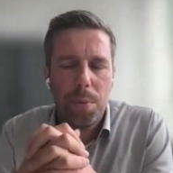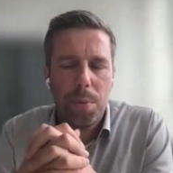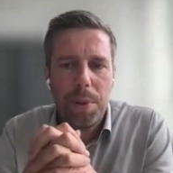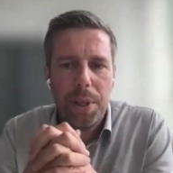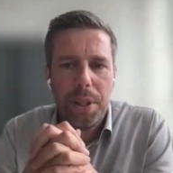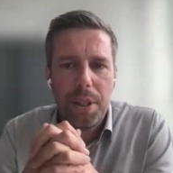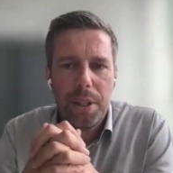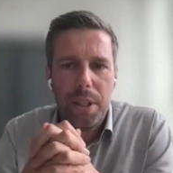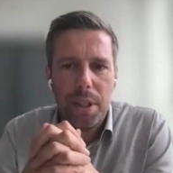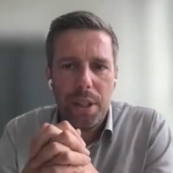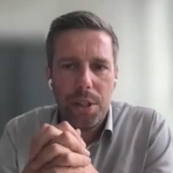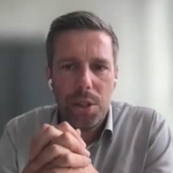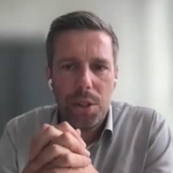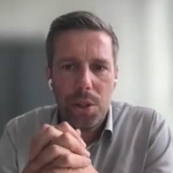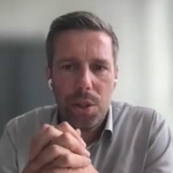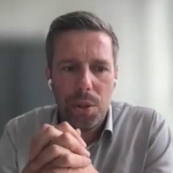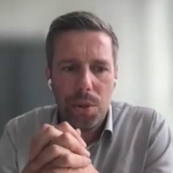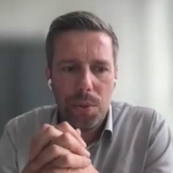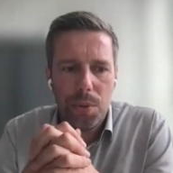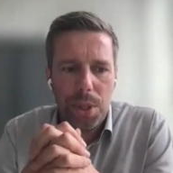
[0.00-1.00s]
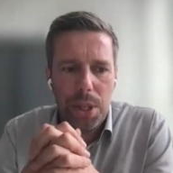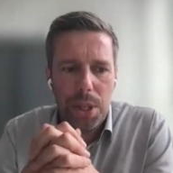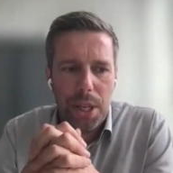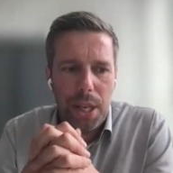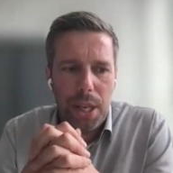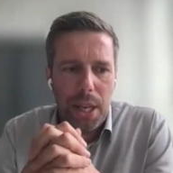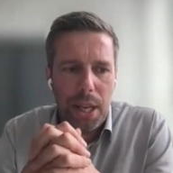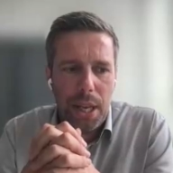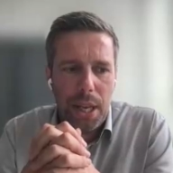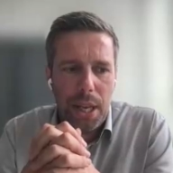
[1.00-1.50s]
repeatedly shown.
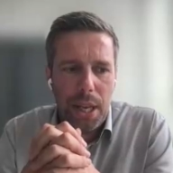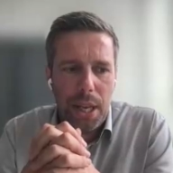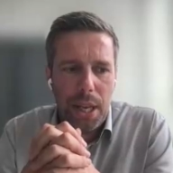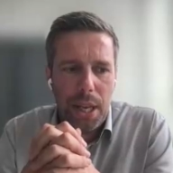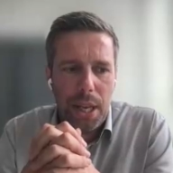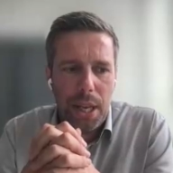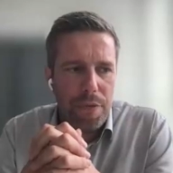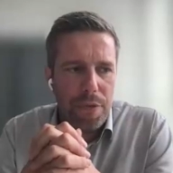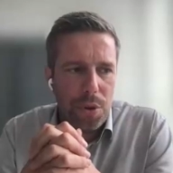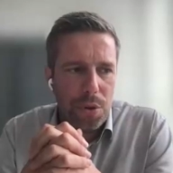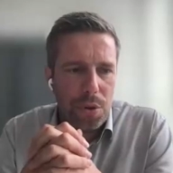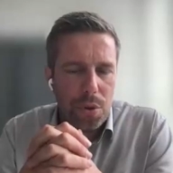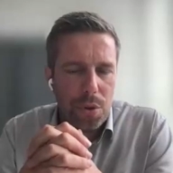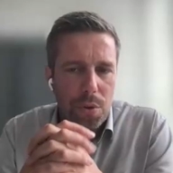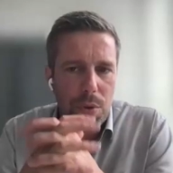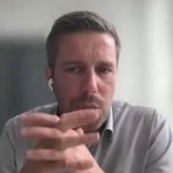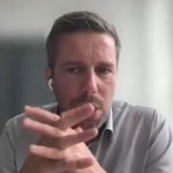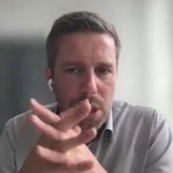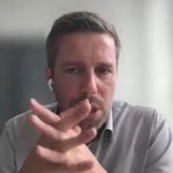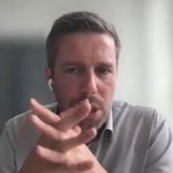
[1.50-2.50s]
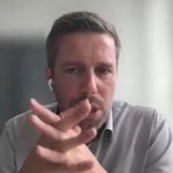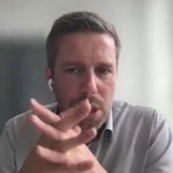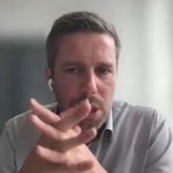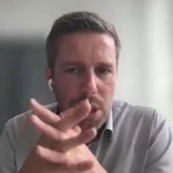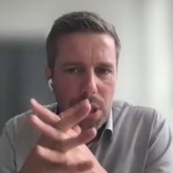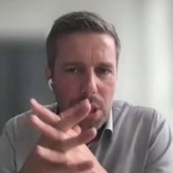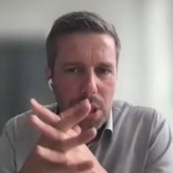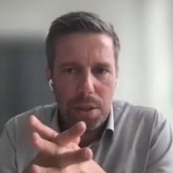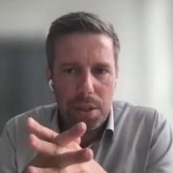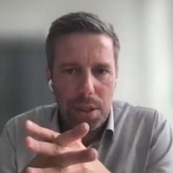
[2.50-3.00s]
If you do
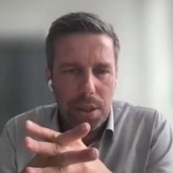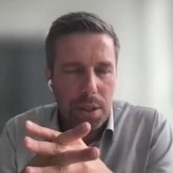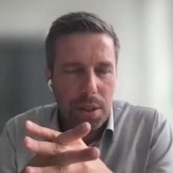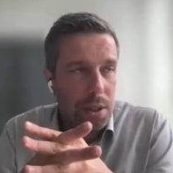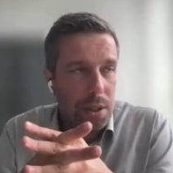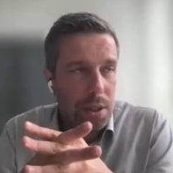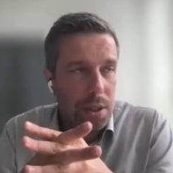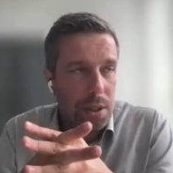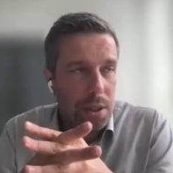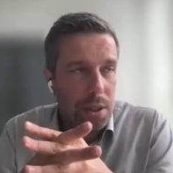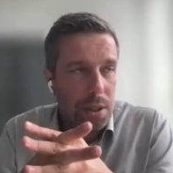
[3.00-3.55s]
cross-sectional